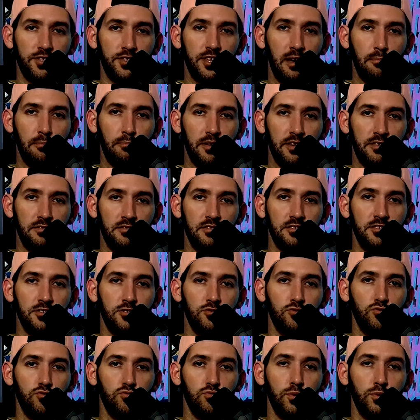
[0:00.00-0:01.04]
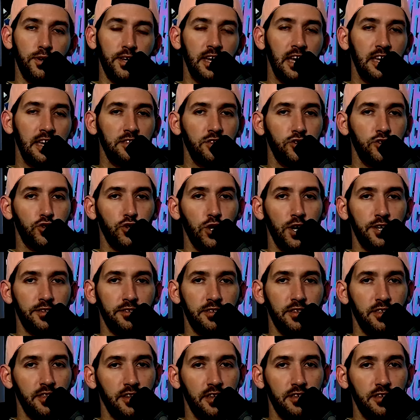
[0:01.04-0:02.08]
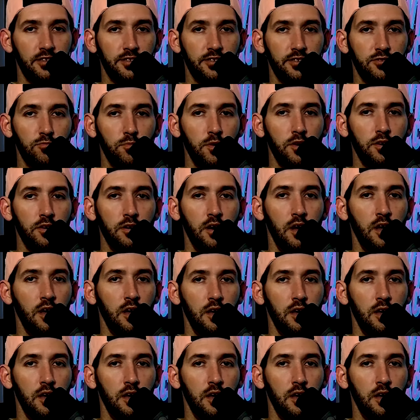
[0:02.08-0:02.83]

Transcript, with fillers: step is to regain the trust of the consumer.